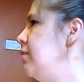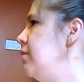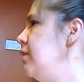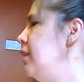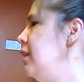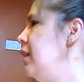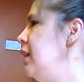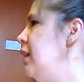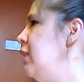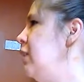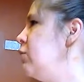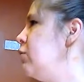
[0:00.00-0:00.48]

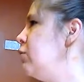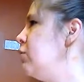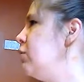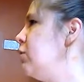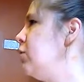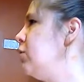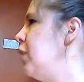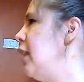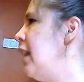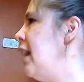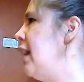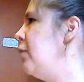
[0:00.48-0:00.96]
Knees are
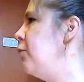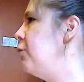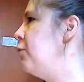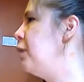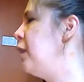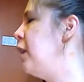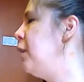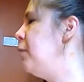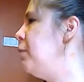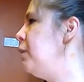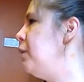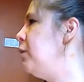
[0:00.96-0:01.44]
still angled
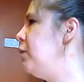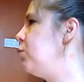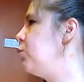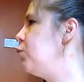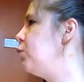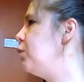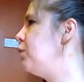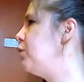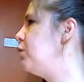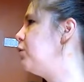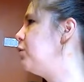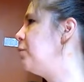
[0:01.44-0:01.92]
up and
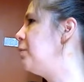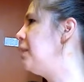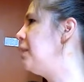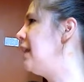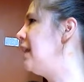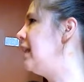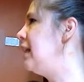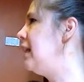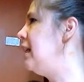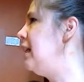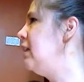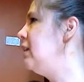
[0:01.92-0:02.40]
towards your
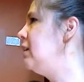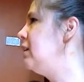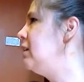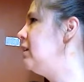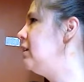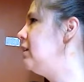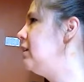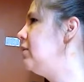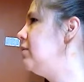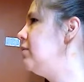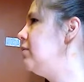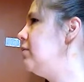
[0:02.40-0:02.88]
belly.
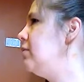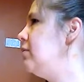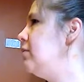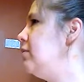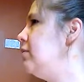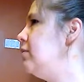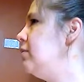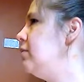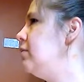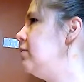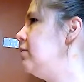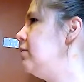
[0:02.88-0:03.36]

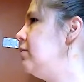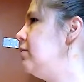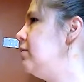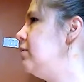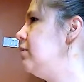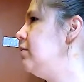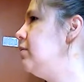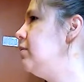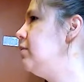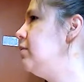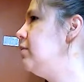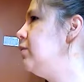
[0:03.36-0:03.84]

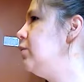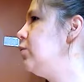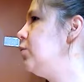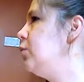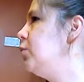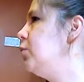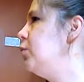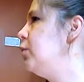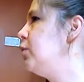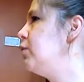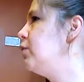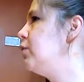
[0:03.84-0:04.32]

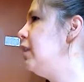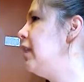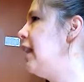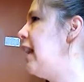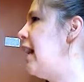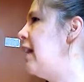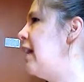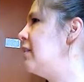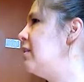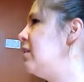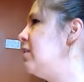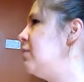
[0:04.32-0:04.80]
Shoulders
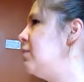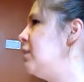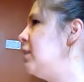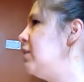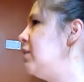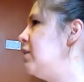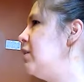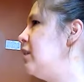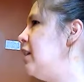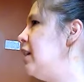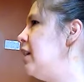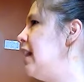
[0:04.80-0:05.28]
relax as
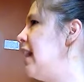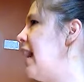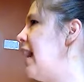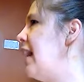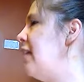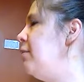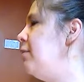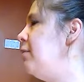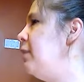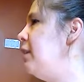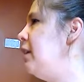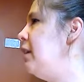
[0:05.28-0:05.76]
much as they
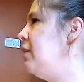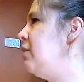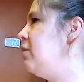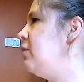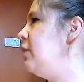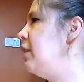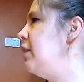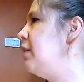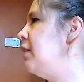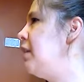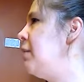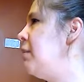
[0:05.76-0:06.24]
can be. So
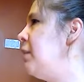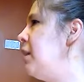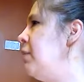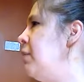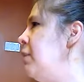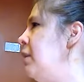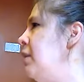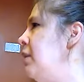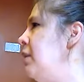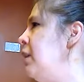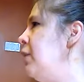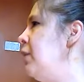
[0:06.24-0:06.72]
again, that might
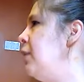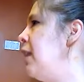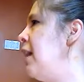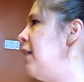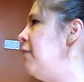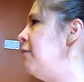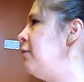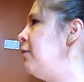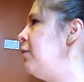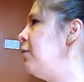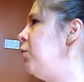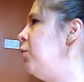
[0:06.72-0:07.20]
mean that you
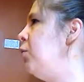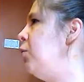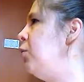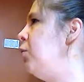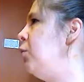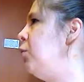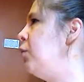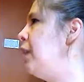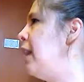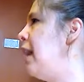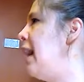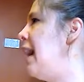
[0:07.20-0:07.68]
have to
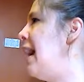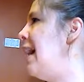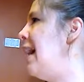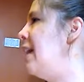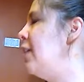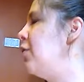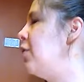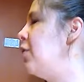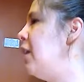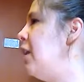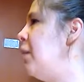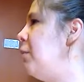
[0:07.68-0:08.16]
hold
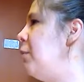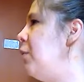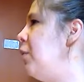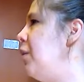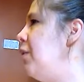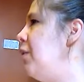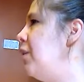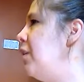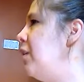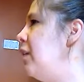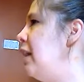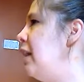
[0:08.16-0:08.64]
higher up
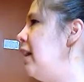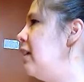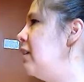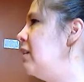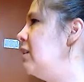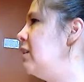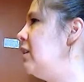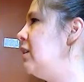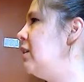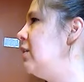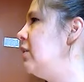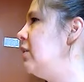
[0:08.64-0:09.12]
on the
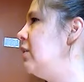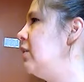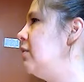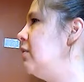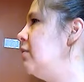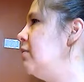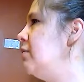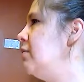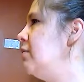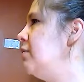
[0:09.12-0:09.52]
legs here.